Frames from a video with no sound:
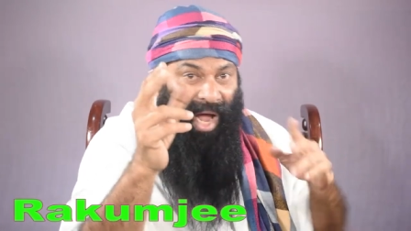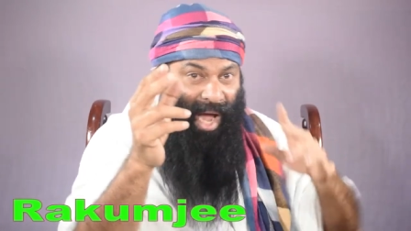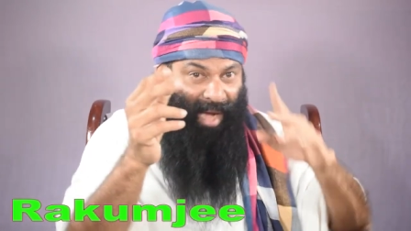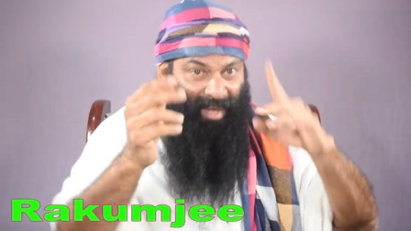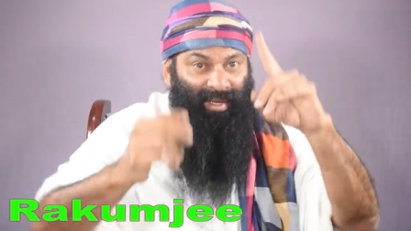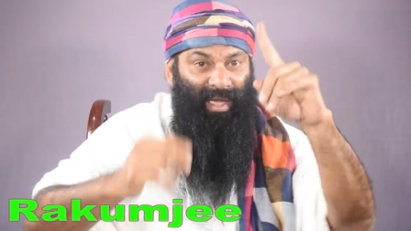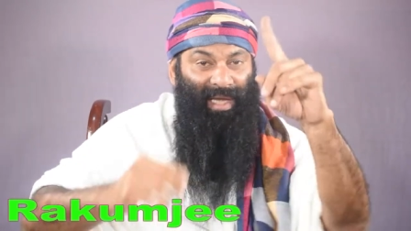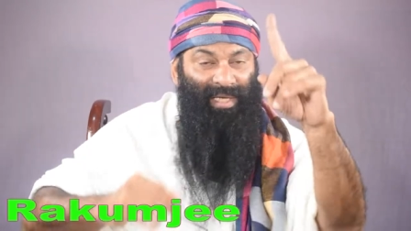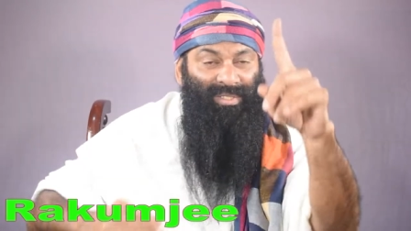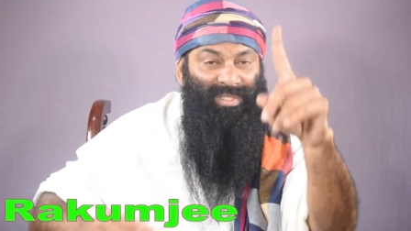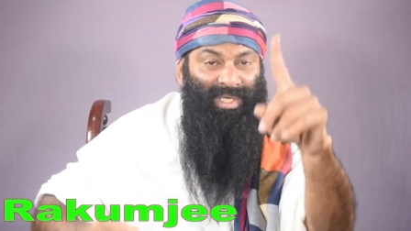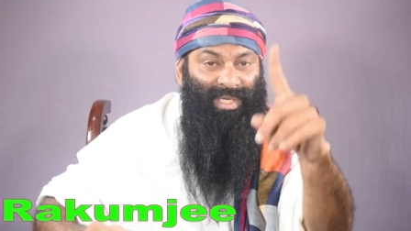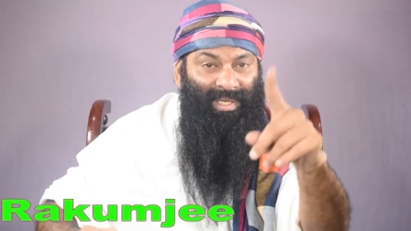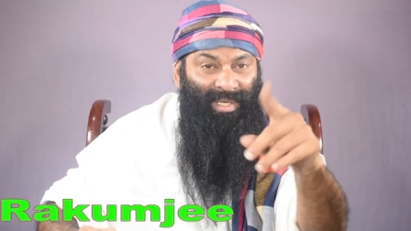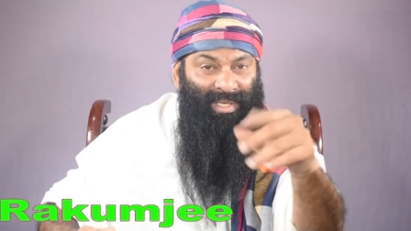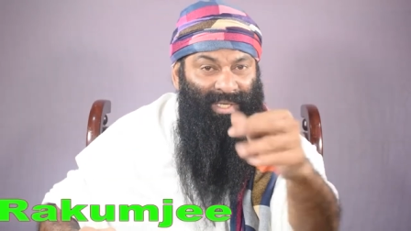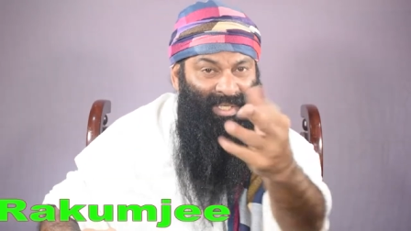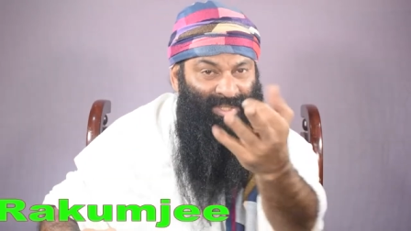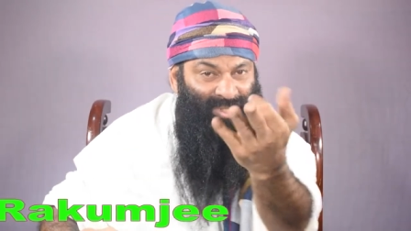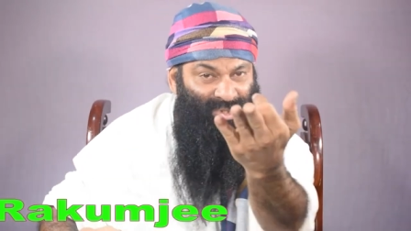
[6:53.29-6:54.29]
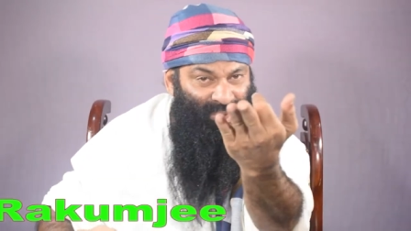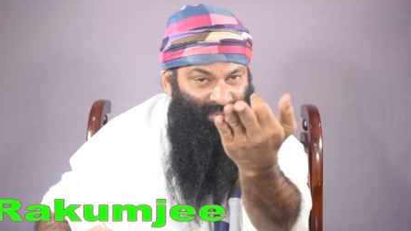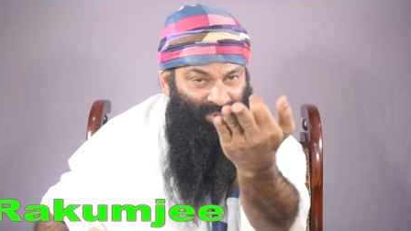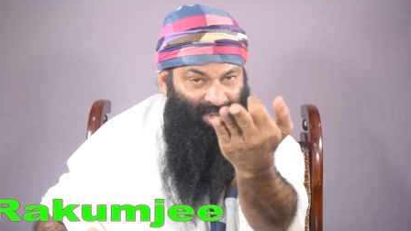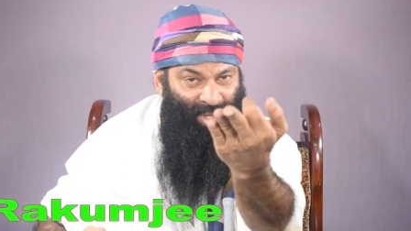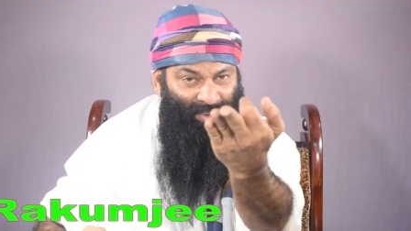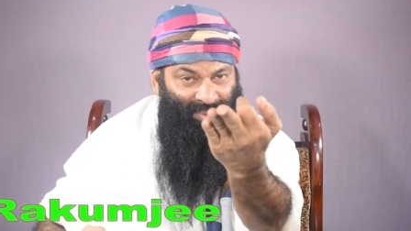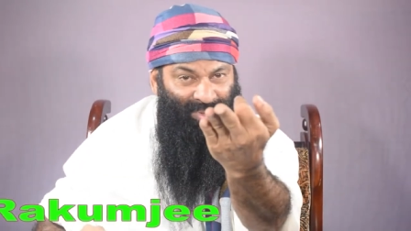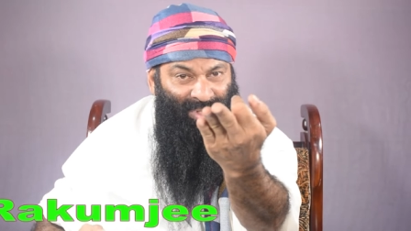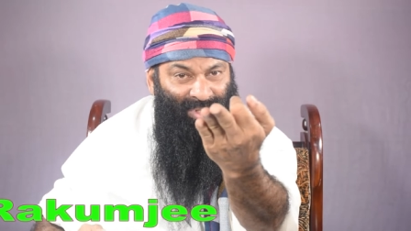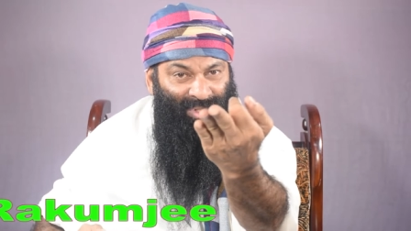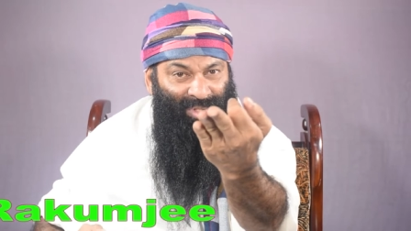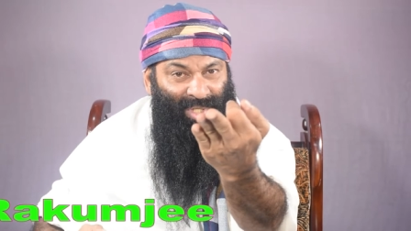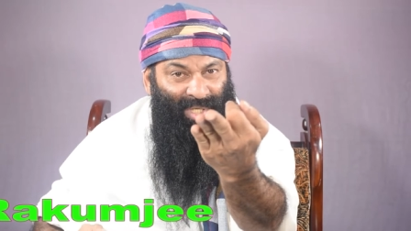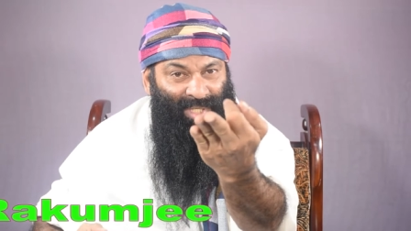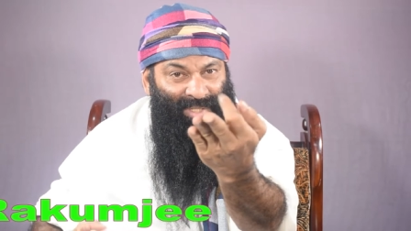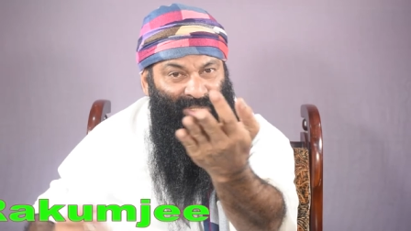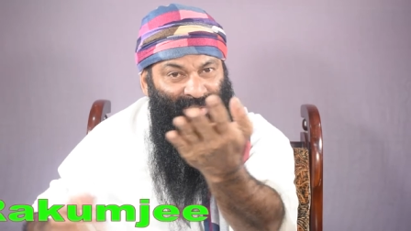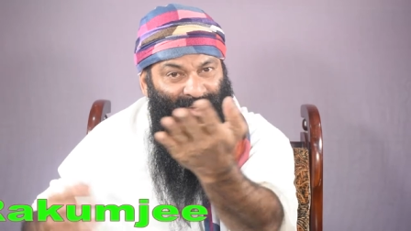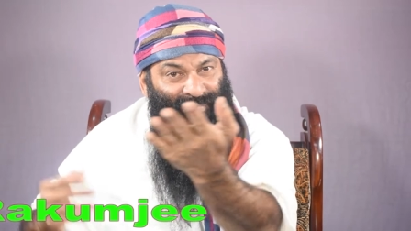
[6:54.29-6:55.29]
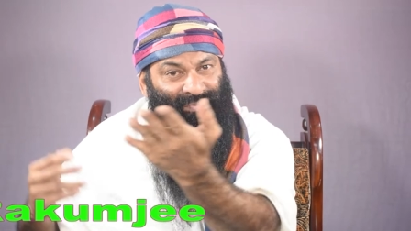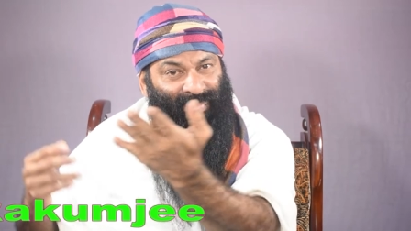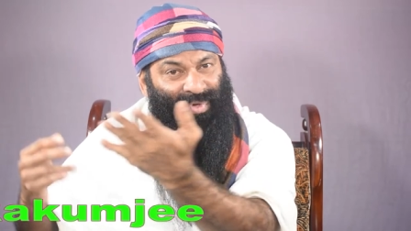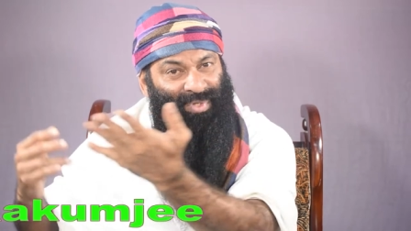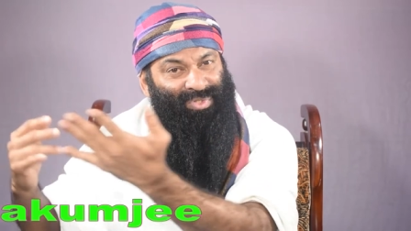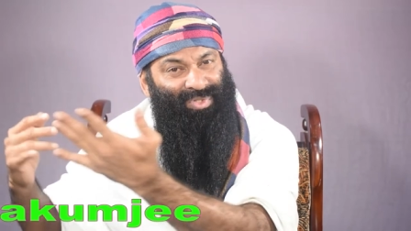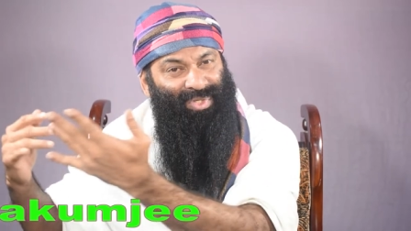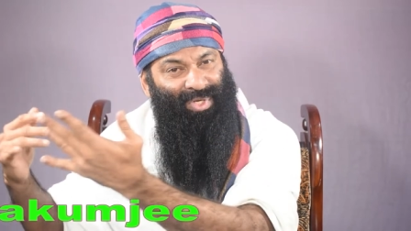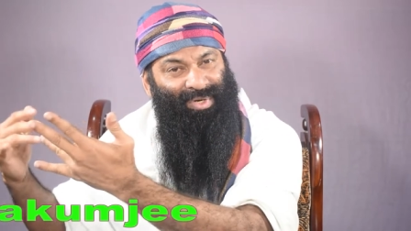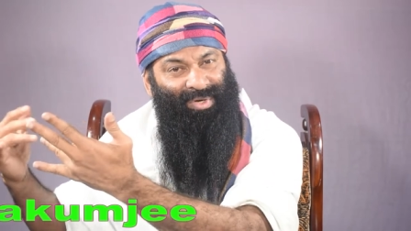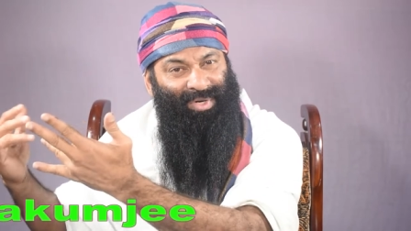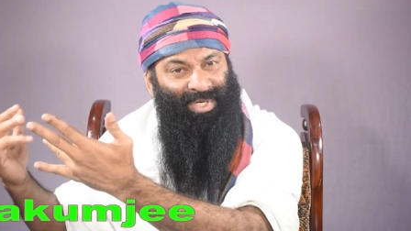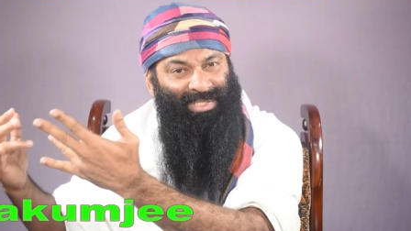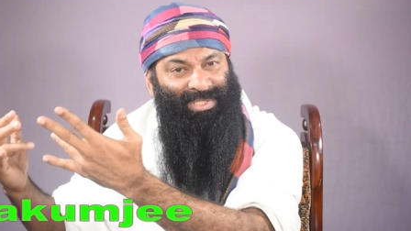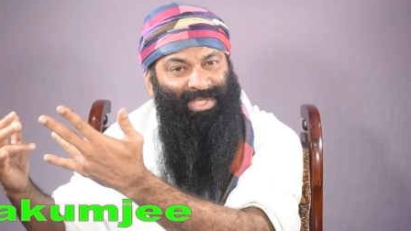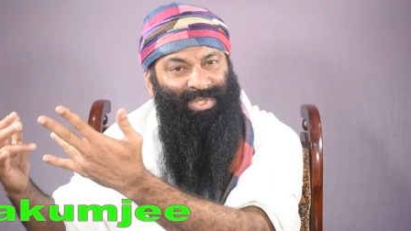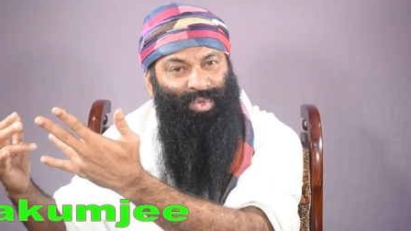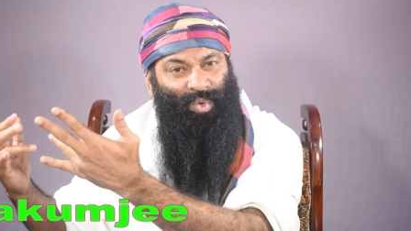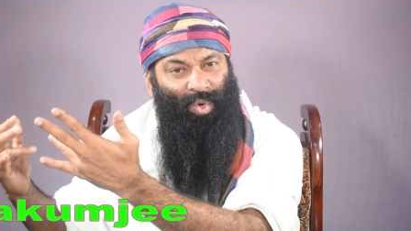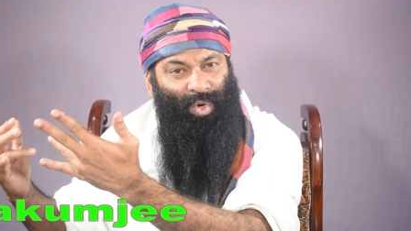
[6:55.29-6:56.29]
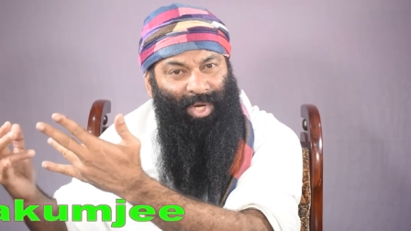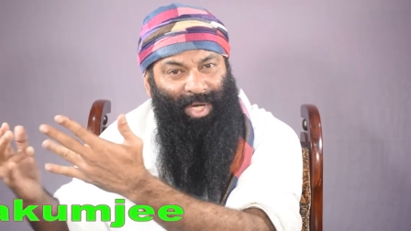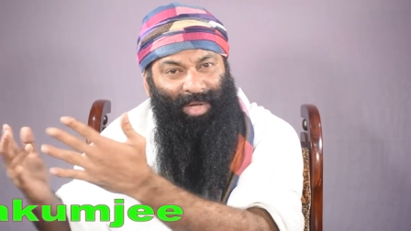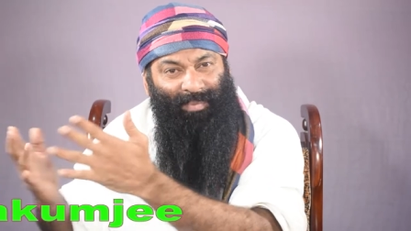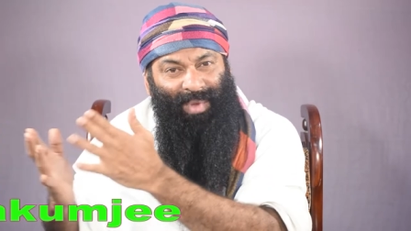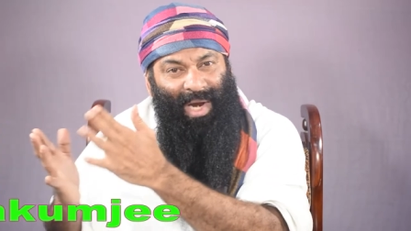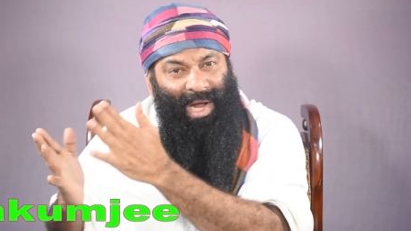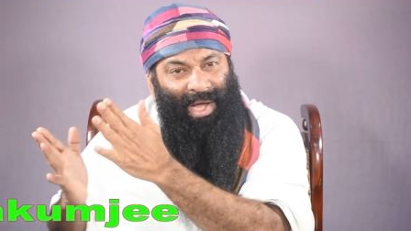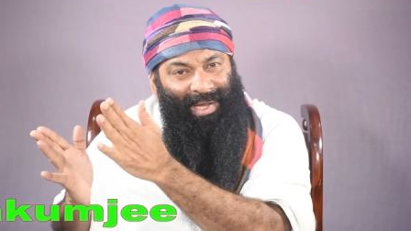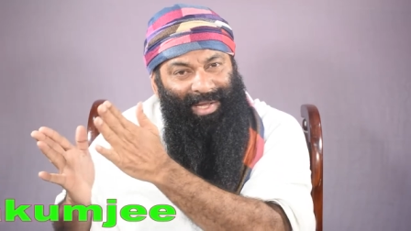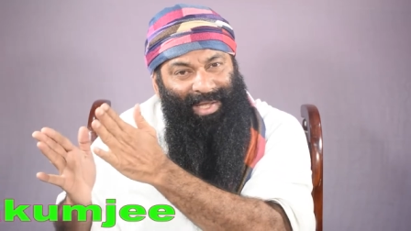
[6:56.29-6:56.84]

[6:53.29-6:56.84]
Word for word: And 800 years to 1000 years of your generation going,